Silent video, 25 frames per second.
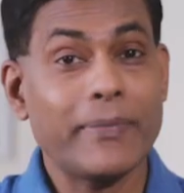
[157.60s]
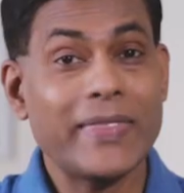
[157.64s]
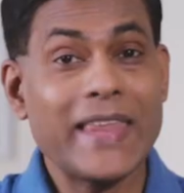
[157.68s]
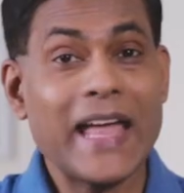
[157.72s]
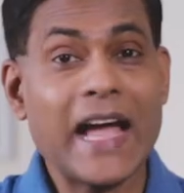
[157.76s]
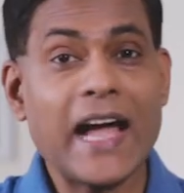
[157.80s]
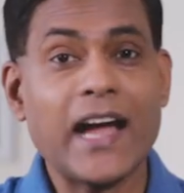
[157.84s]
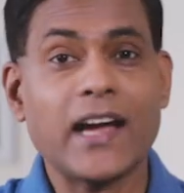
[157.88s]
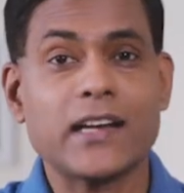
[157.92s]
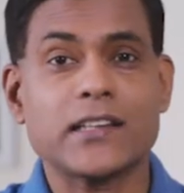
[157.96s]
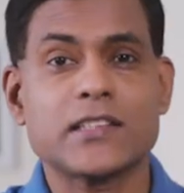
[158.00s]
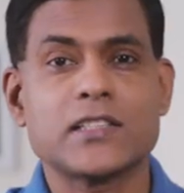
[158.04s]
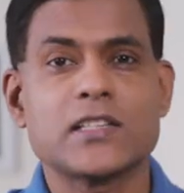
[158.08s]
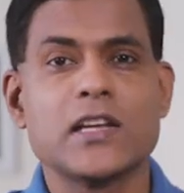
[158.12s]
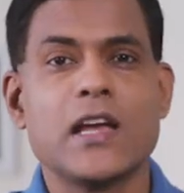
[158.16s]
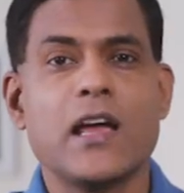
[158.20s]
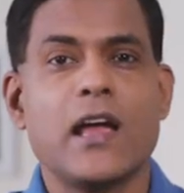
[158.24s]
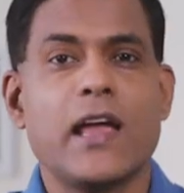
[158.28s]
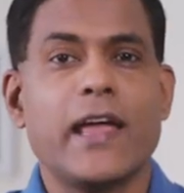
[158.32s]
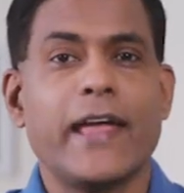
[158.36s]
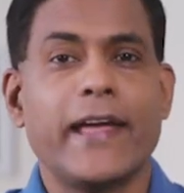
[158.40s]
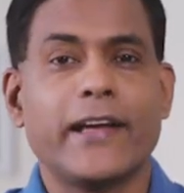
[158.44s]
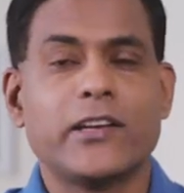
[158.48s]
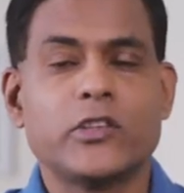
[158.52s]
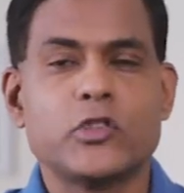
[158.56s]
that's
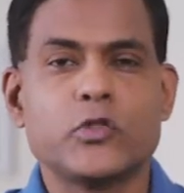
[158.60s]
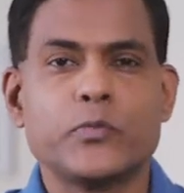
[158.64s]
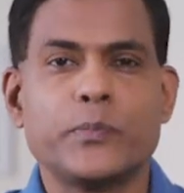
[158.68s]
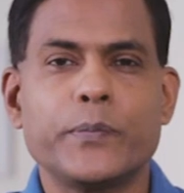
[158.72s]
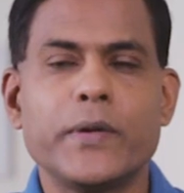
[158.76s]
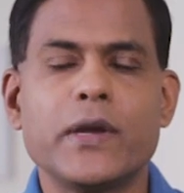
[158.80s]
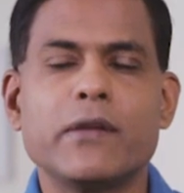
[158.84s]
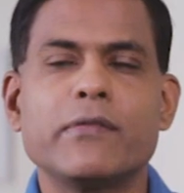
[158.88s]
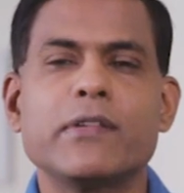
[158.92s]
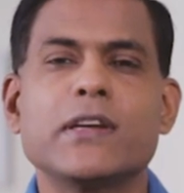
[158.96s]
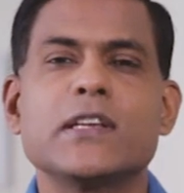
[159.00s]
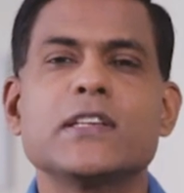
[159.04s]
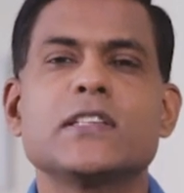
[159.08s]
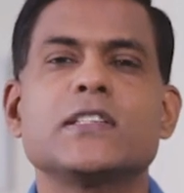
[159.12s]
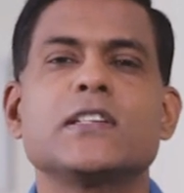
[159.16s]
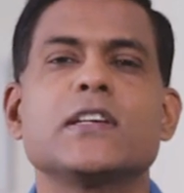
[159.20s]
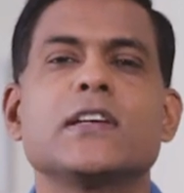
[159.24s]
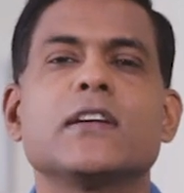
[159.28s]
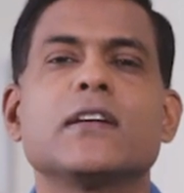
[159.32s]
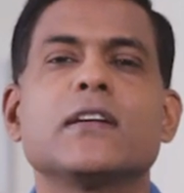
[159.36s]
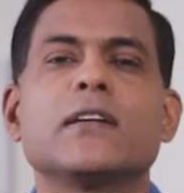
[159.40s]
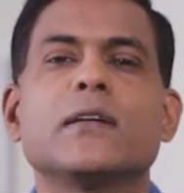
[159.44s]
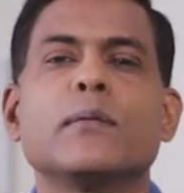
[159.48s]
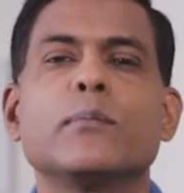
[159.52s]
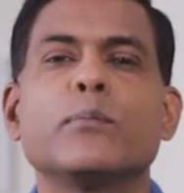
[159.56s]

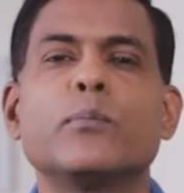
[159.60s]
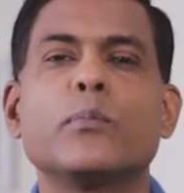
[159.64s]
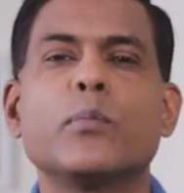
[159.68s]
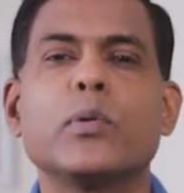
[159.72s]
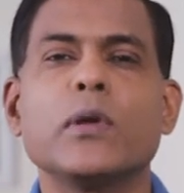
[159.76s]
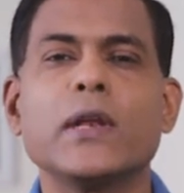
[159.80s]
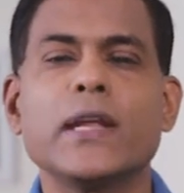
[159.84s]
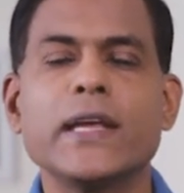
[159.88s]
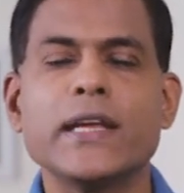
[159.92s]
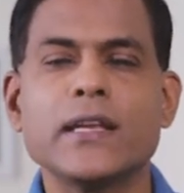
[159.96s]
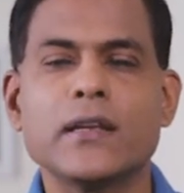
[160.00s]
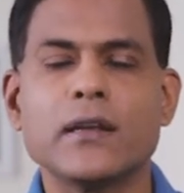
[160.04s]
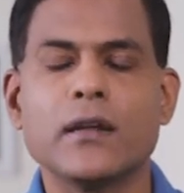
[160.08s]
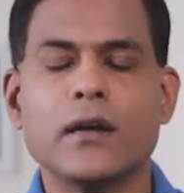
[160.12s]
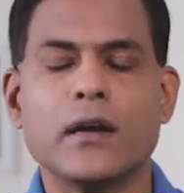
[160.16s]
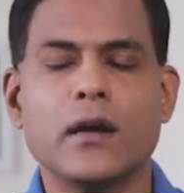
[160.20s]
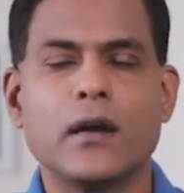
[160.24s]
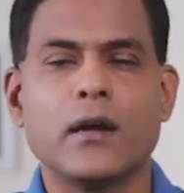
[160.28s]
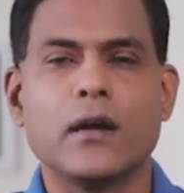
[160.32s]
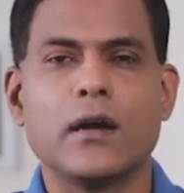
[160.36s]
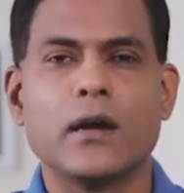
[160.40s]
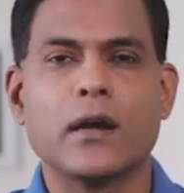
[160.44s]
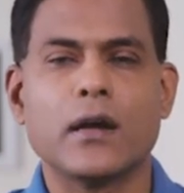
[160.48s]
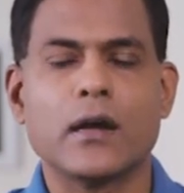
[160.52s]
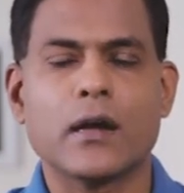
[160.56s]
experiencing complete
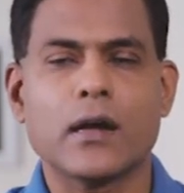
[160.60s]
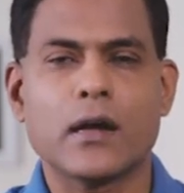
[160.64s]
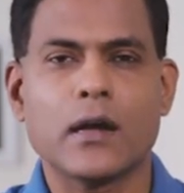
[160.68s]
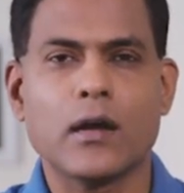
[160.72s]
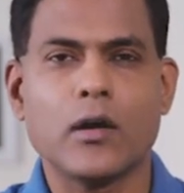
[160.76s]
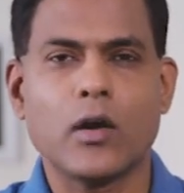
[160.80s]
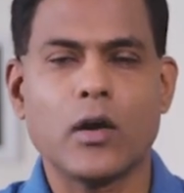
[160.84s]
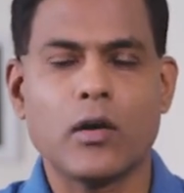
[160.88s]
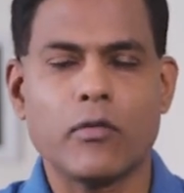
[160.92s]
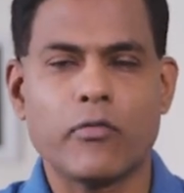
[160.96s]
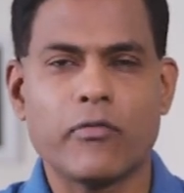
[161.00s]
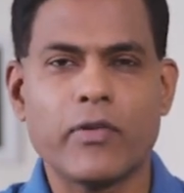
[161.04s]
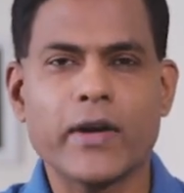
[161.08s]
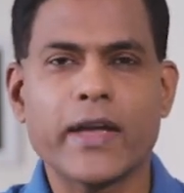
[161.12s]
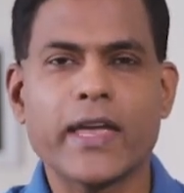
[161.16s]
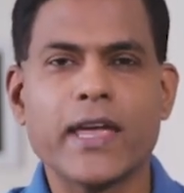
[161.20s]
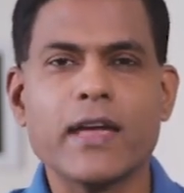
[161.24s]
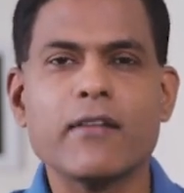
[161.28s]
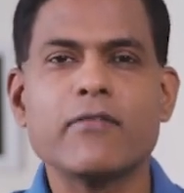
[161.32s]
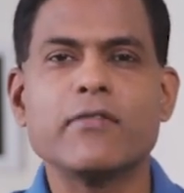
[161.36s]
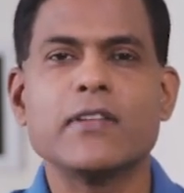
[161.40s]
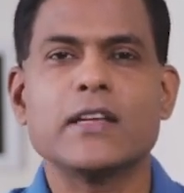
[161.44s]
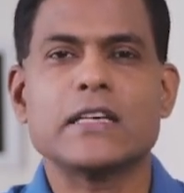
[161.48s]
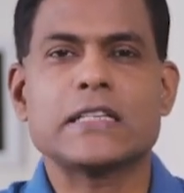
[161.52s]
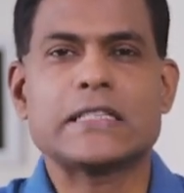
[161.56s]
uh,
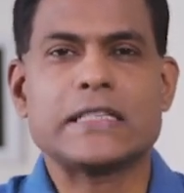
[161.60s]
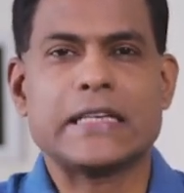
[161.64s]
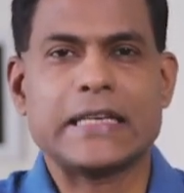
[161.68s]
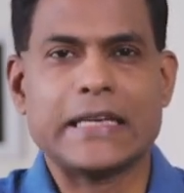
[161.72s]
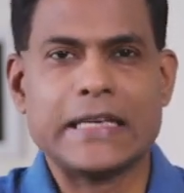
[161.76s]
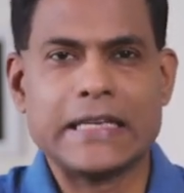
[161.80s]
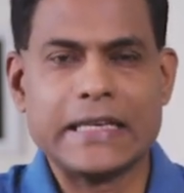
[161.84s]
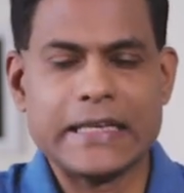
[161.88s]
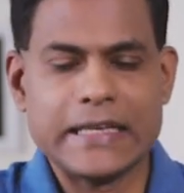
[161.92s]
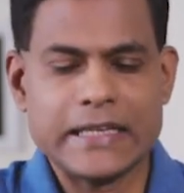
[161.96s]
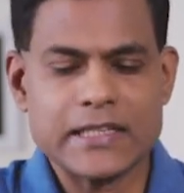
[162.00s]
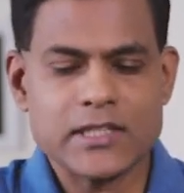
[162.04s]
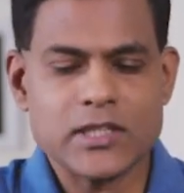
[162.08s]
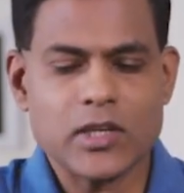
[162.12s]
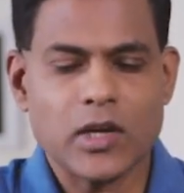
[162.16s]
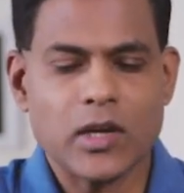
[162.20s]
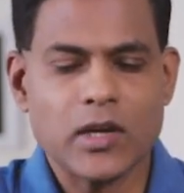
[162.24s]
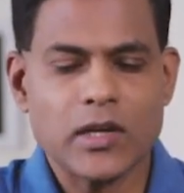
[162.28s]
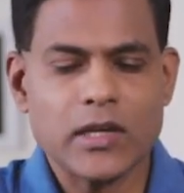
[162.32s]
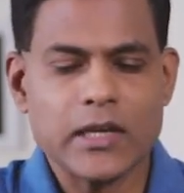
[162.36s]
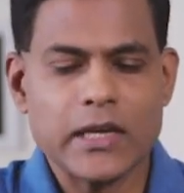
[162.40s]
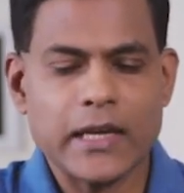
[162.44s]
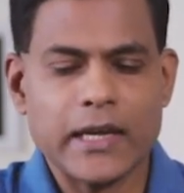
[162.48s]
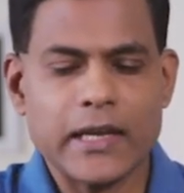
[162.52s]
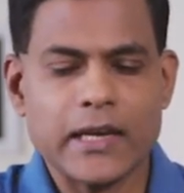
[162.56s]
forgiveness in its
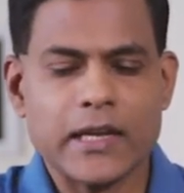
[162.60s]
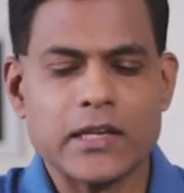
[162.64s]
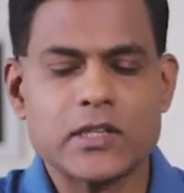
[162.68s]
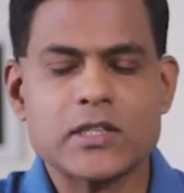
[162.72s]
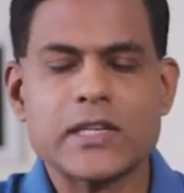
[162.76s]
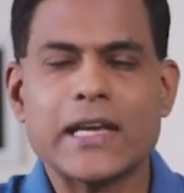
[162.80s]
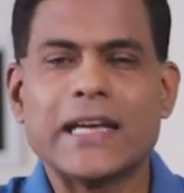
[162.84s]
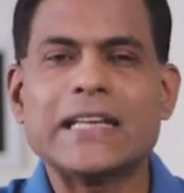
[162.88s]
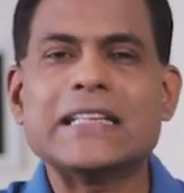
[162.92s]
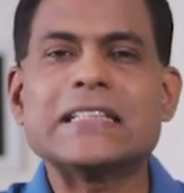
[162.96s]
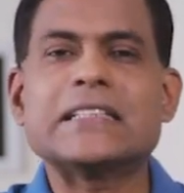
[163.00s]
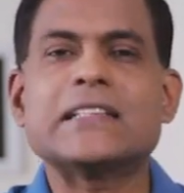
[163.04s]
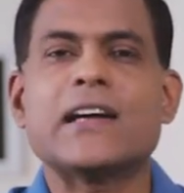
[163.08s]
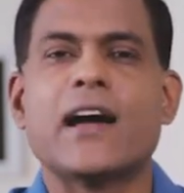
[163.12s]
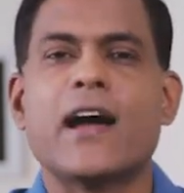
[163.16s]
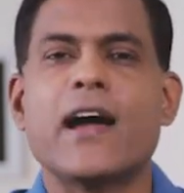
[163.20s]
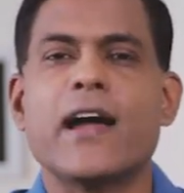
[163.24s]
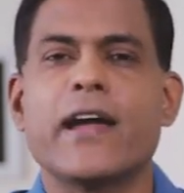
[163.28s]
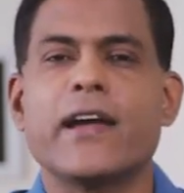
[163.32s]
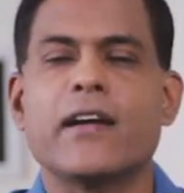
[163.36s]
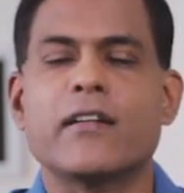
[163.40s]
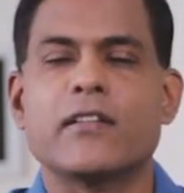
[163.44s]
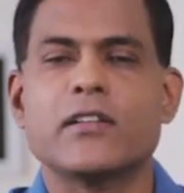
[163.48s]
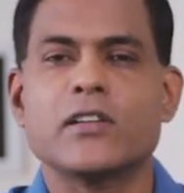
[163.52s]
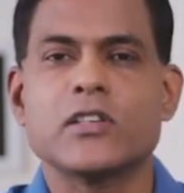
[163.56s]
in its
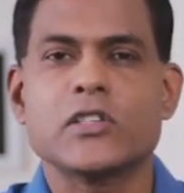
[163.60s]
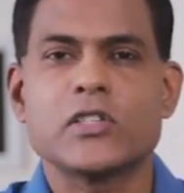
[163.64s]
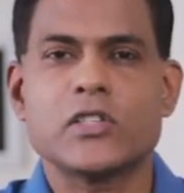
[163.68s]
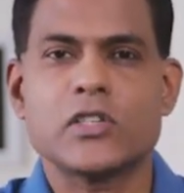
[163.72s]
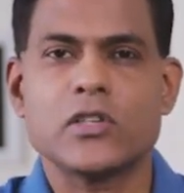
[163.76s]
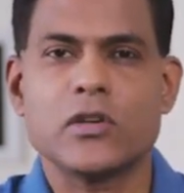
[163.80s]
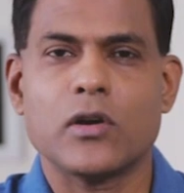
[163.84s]
entire